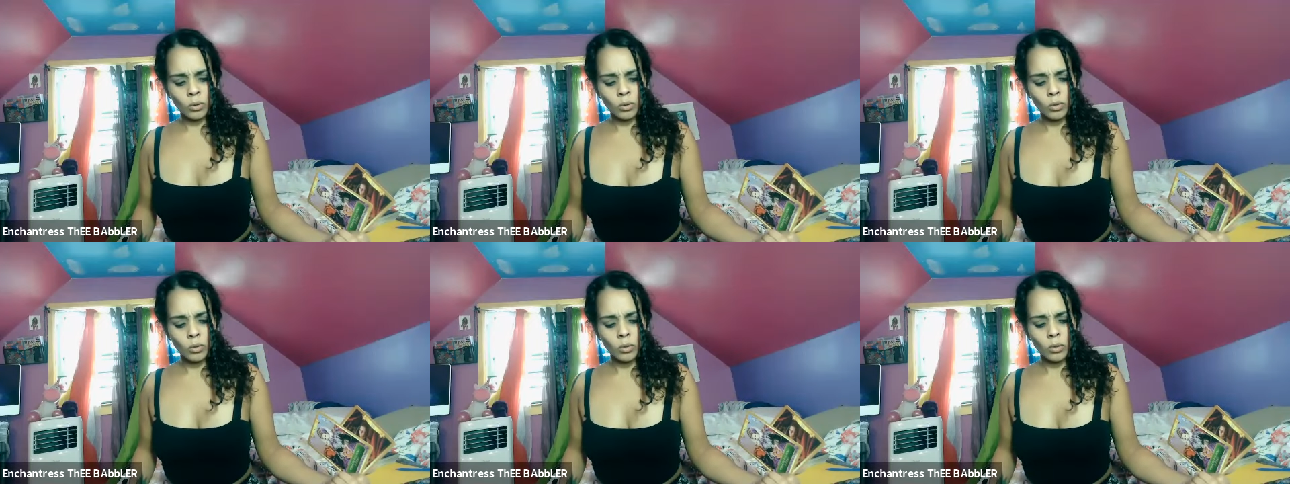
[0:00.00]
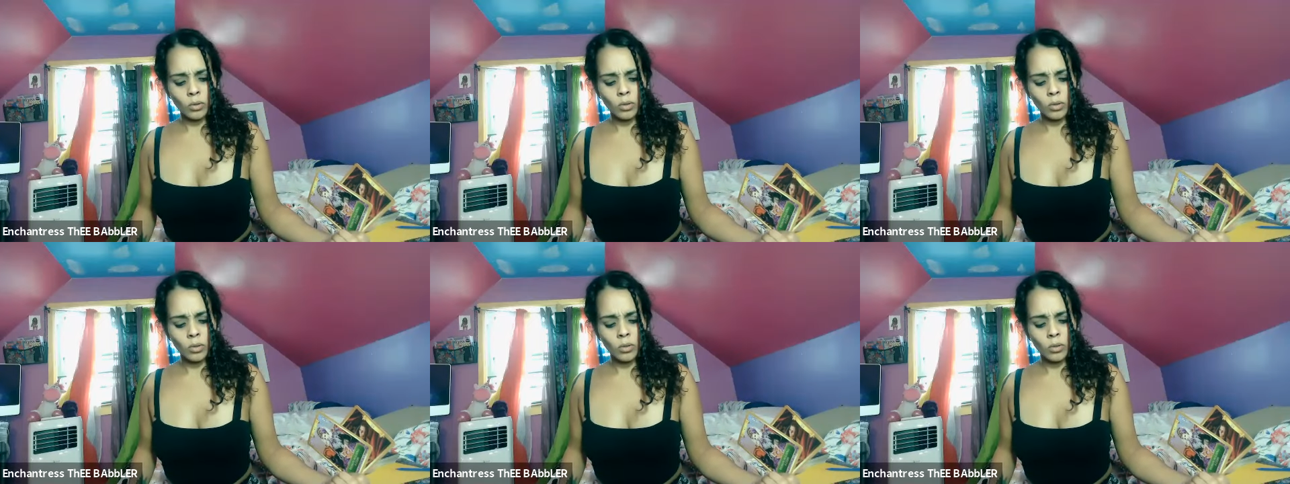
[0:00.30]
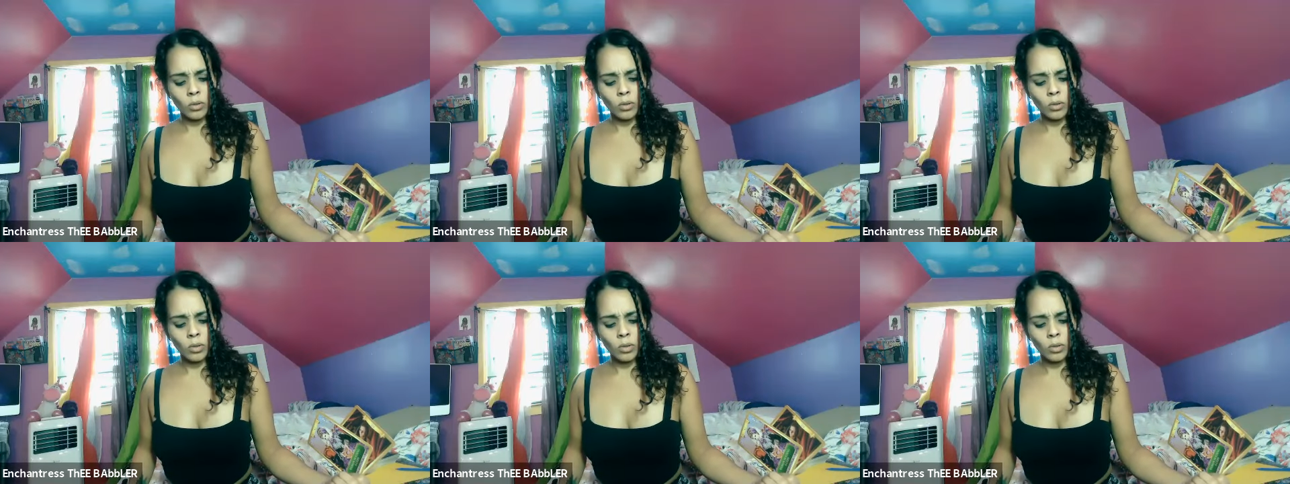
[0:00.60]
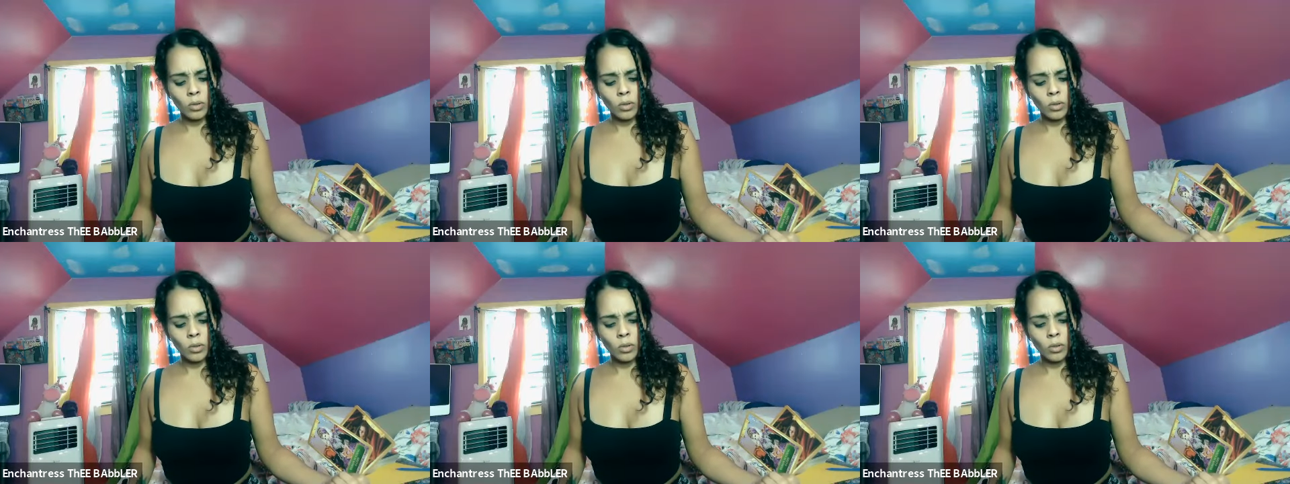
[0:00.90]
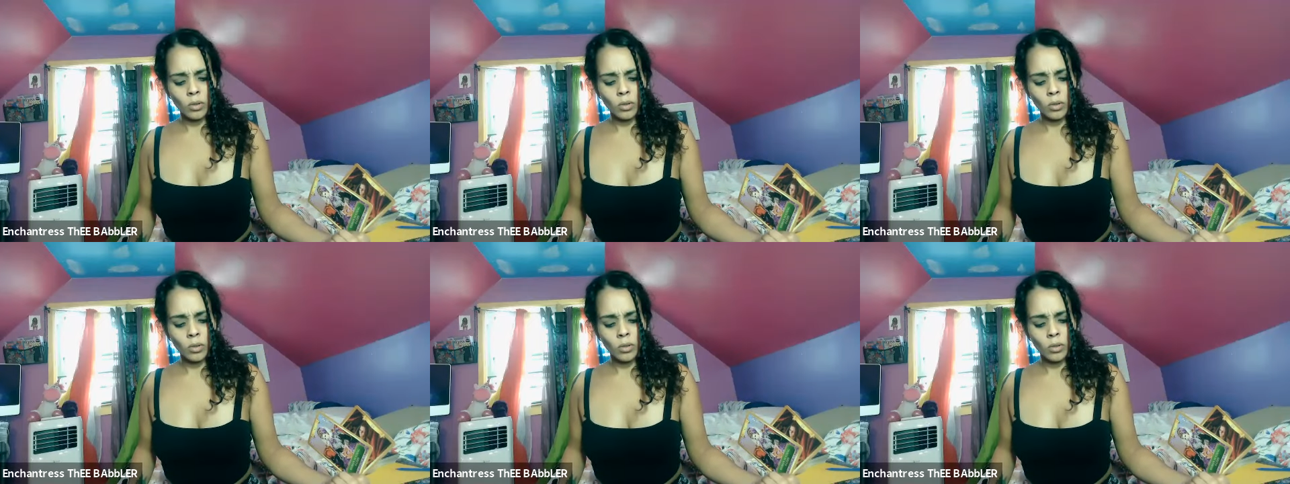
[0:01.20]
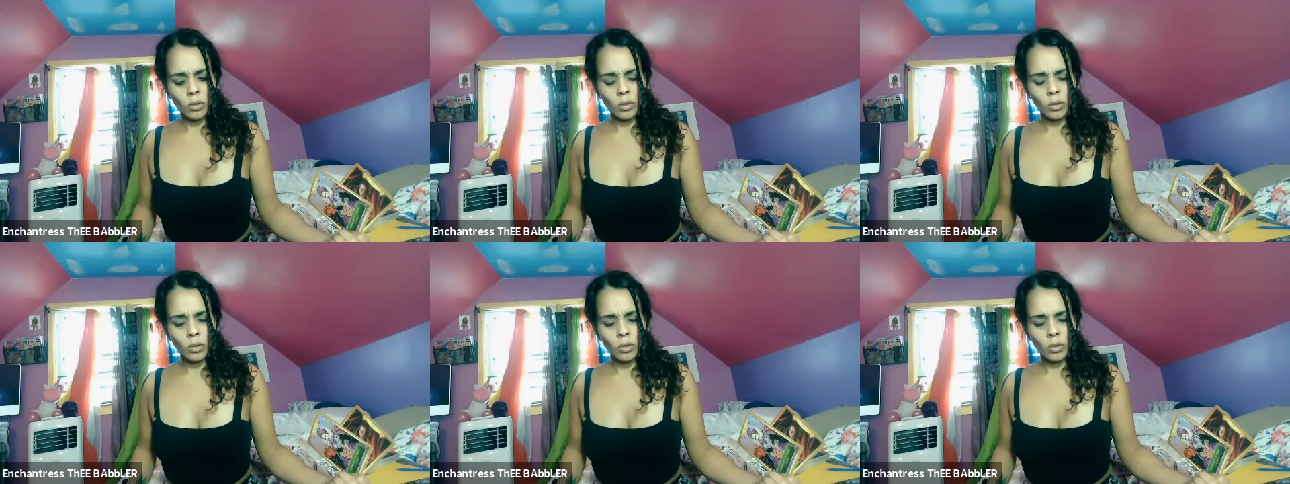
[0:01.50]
[no speech]